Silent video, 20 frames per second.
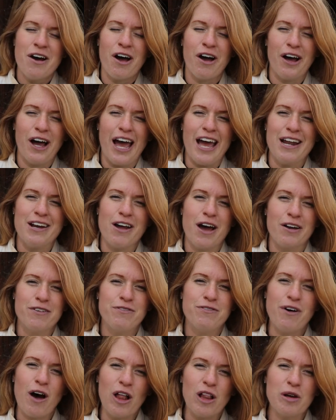uh, and,
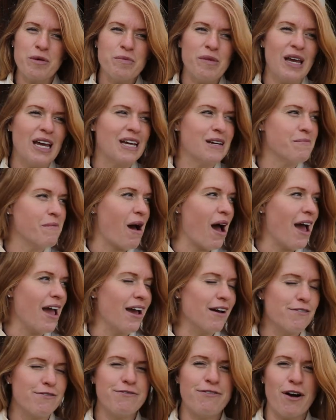and follow me in
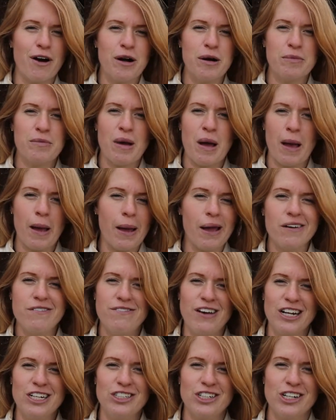my farm
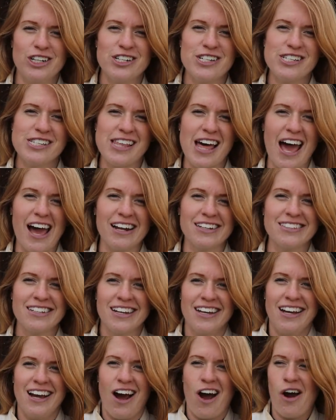adventures
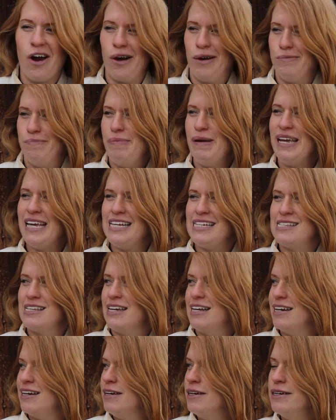that are
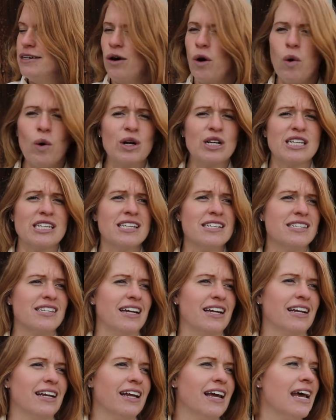bees and
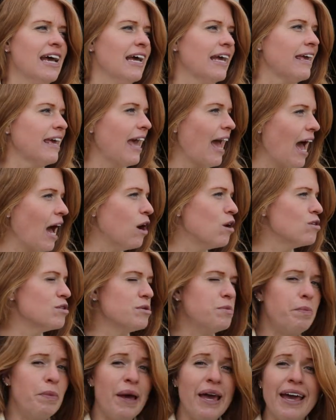horses and
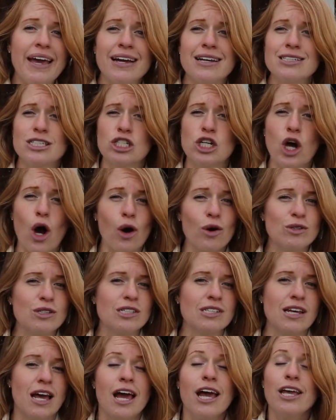cows, pigs,
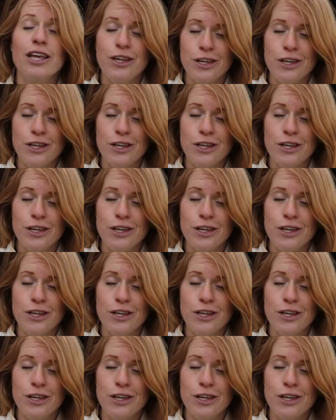goats,